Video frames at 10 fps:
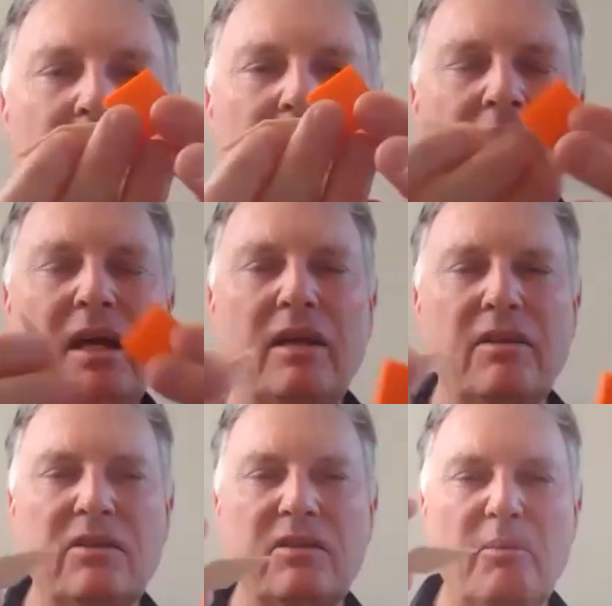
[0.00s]
okay,
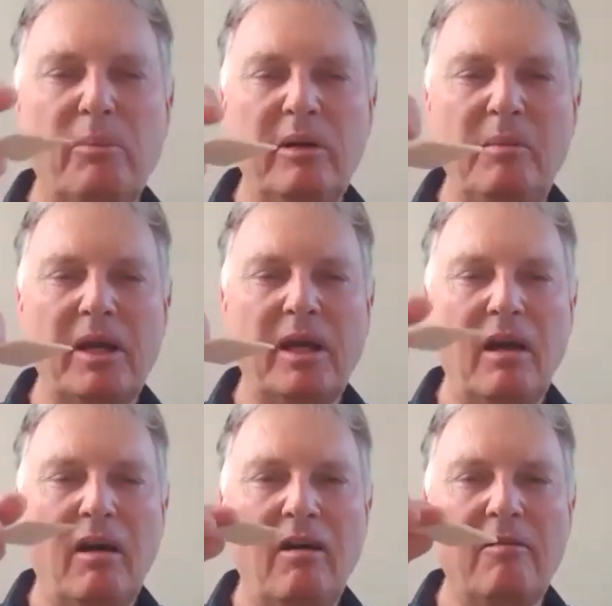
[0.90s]
the perimeter
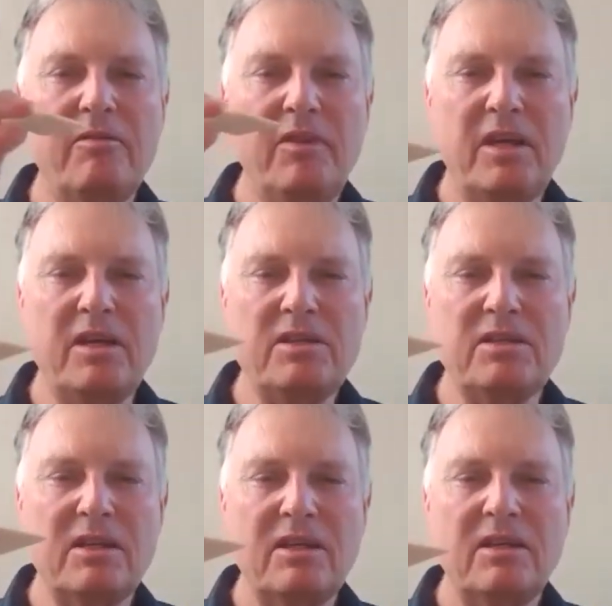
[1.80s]
of
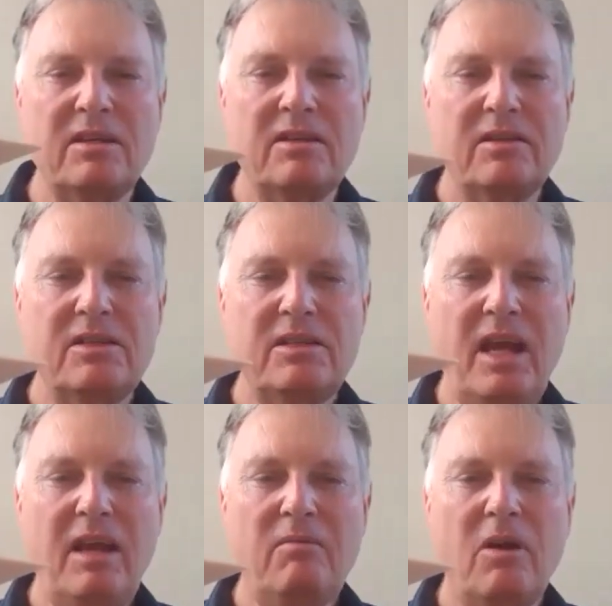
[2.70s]
this
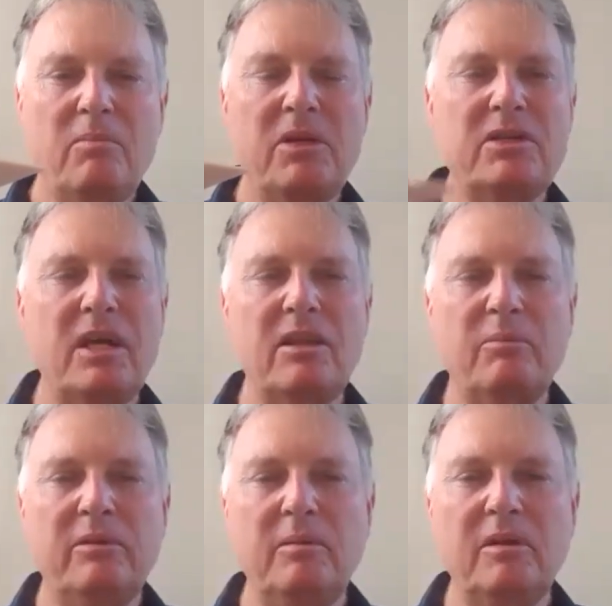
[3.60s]
tan rhombus and the
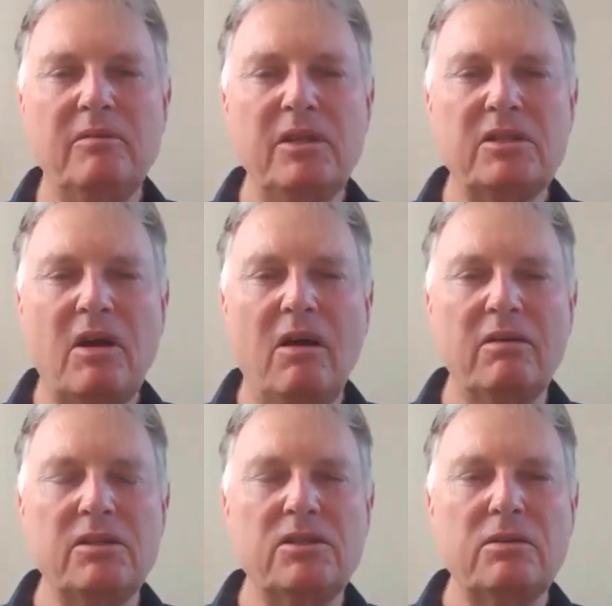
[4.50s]
perimeter of this
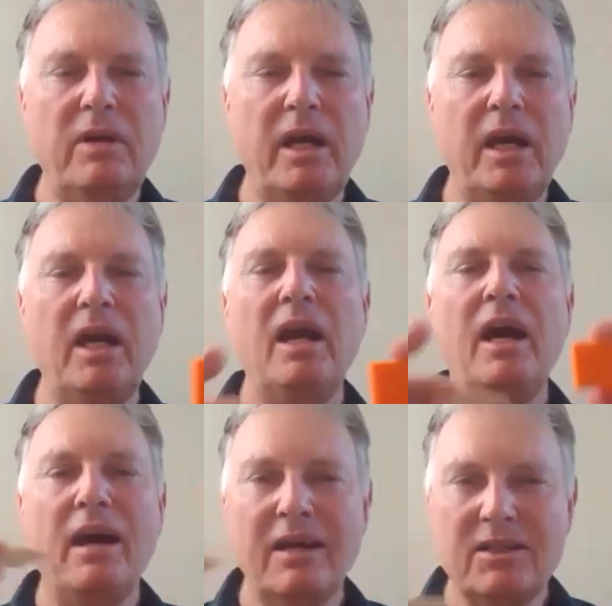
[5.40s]
orange square
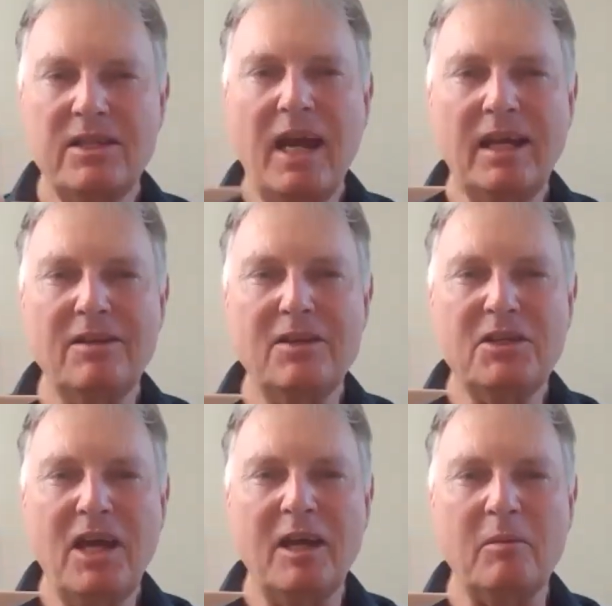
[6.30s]
are exactly the
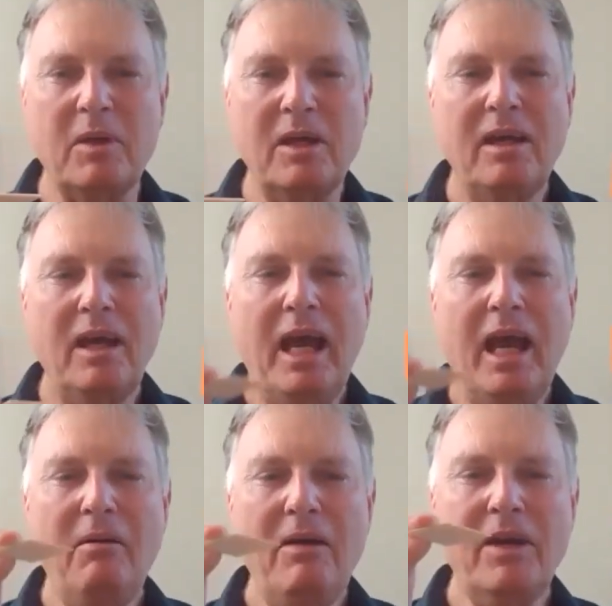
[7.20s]
same.
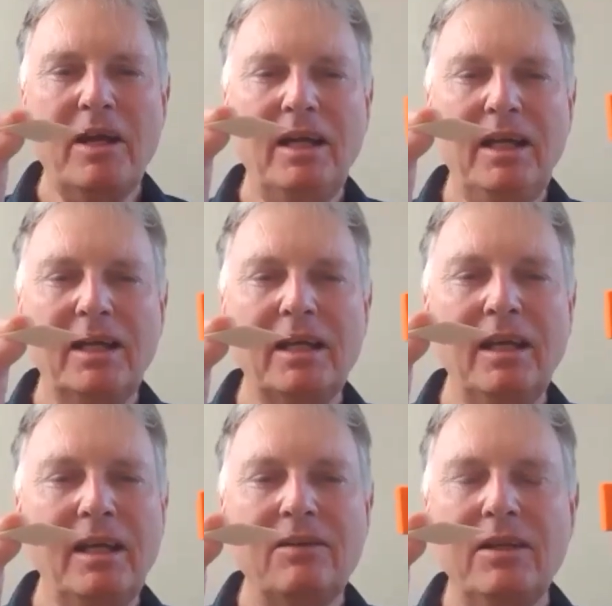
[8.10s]
However,
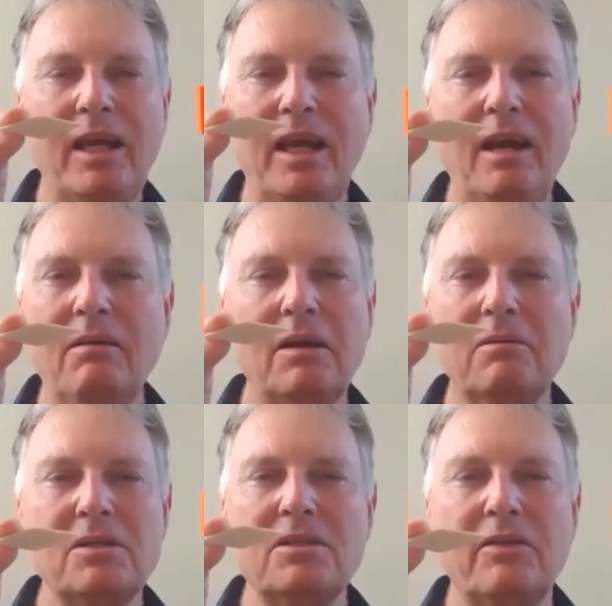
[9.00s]
clearly the area
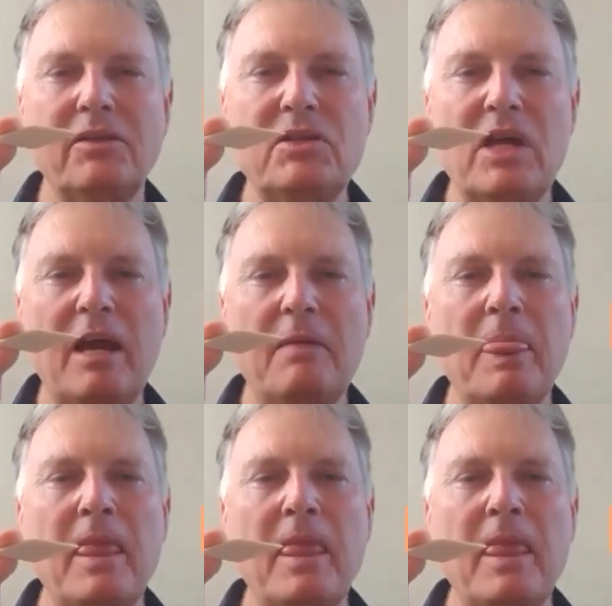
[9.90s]
is not the same.